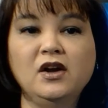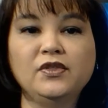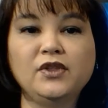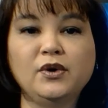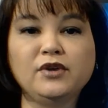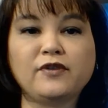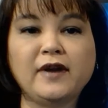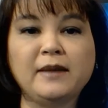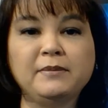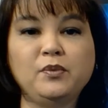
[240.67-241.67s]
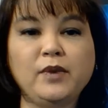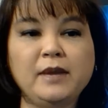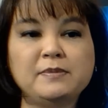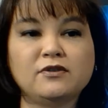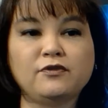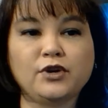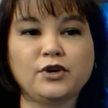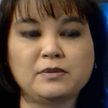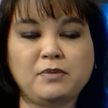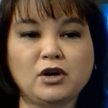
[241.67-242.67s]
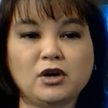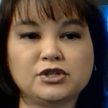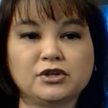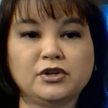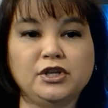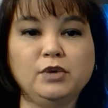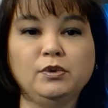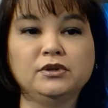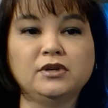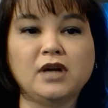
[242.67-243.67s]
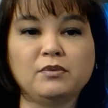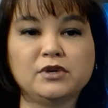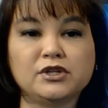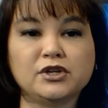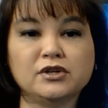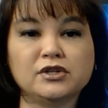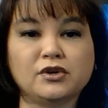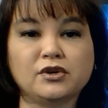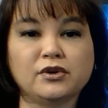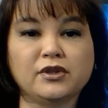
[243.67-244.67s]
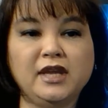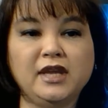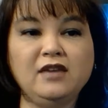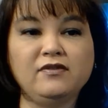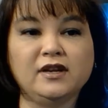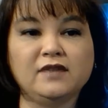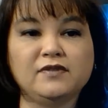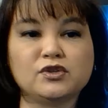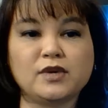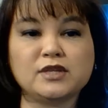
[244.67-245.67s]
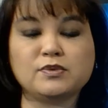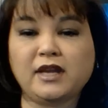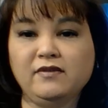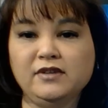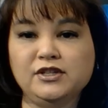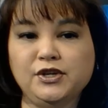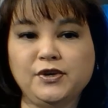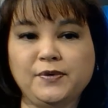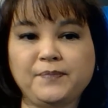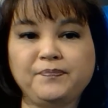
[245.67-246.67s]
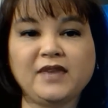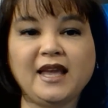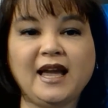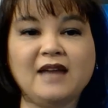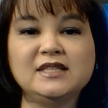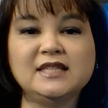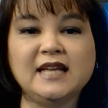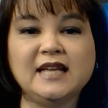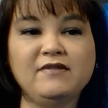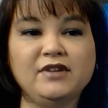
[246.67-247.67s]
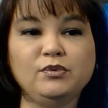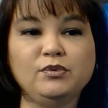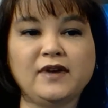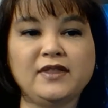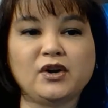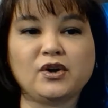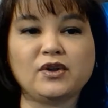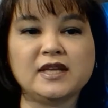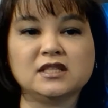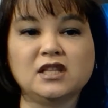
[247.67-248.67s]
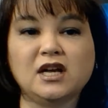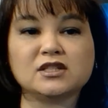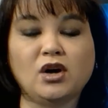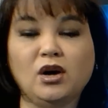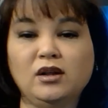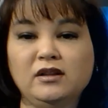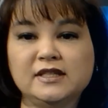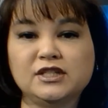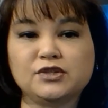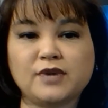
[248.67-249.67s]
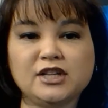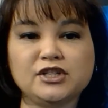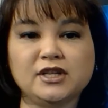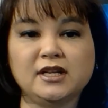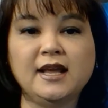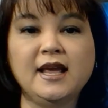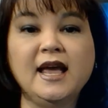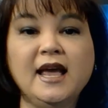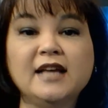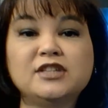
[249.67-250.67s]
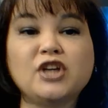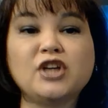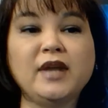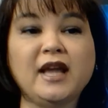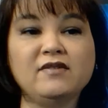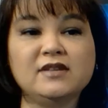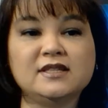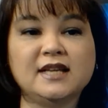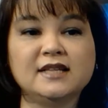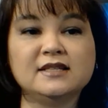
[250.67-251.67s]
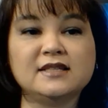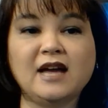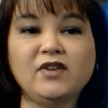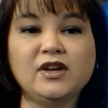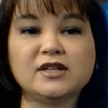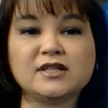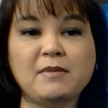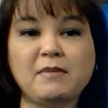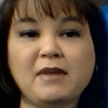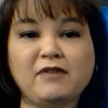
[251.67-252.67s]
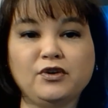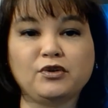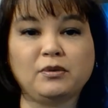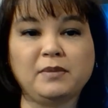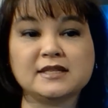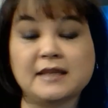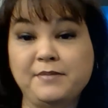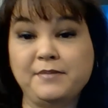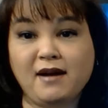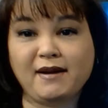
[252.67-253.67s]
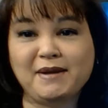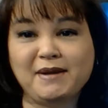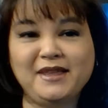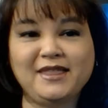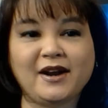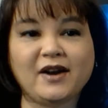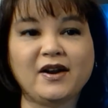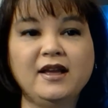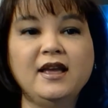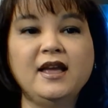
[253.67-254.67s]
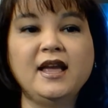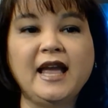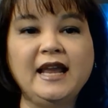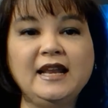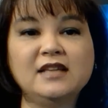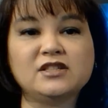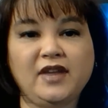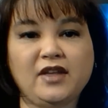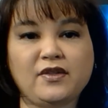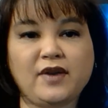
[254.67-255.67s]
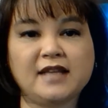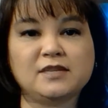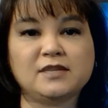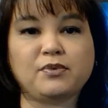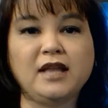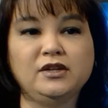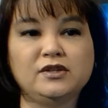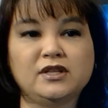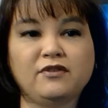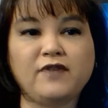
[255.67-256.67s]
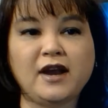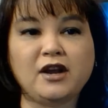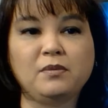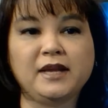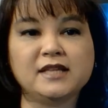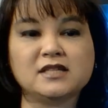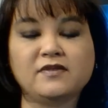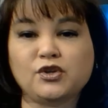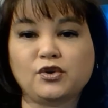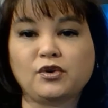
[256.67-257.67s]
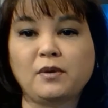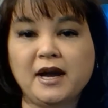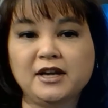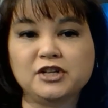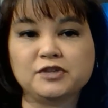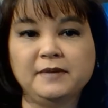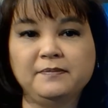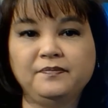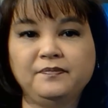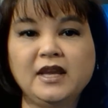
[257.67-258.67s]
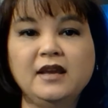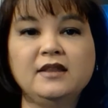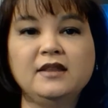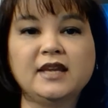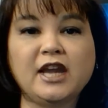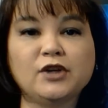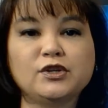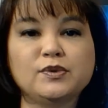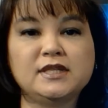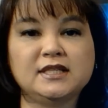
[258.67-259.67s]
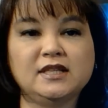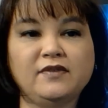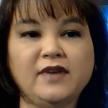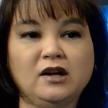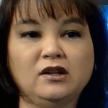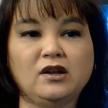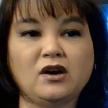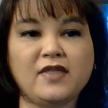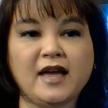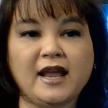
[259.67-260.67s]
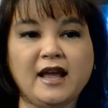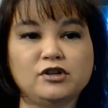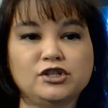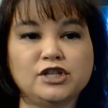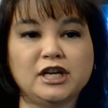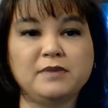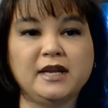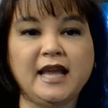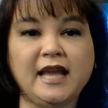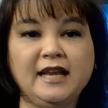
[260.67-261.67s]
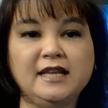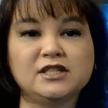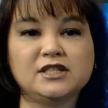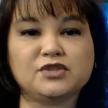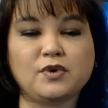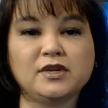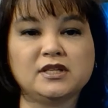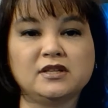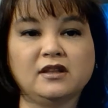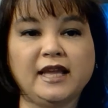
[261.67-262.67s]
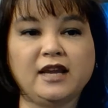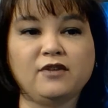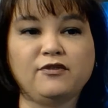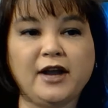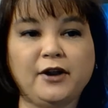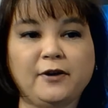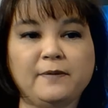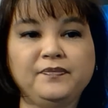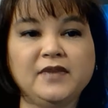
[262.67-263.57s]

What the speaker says: Though your family weeps for your departure, you will not return to earth, even if the choice were given to you. Having seen heaven, you will find that earth has lost all of its attraction. As Tony Evans says, have a good time at my funeral because I'm not going to be there. Hades, on the other hand, is a prelude to the final place of eternal punishment. The characteristics of hell are that after judgment, Hades is thrown into the lake of fire.